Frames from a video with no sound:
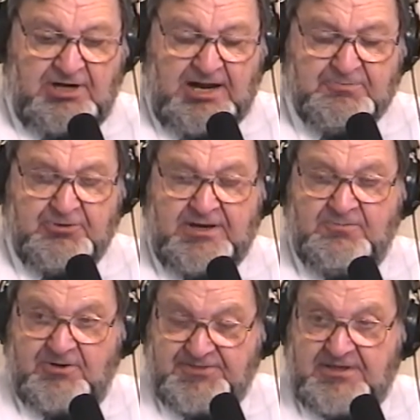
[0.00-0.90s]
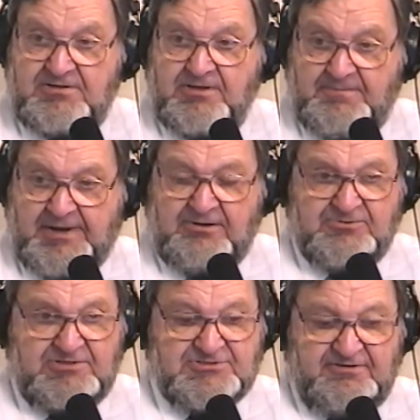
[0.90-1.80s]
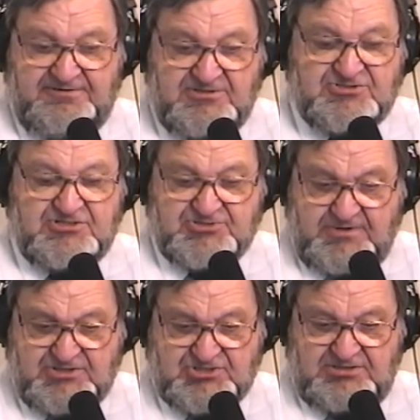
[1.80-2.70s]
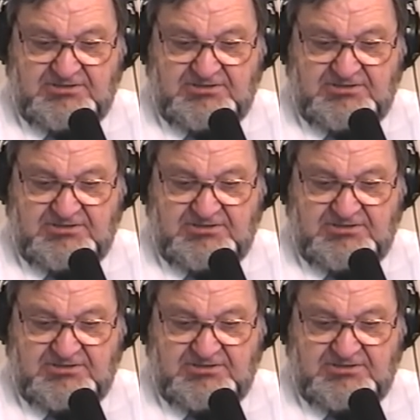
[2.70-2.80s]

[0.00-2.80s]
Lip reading: operate within the boundaries of his discretion.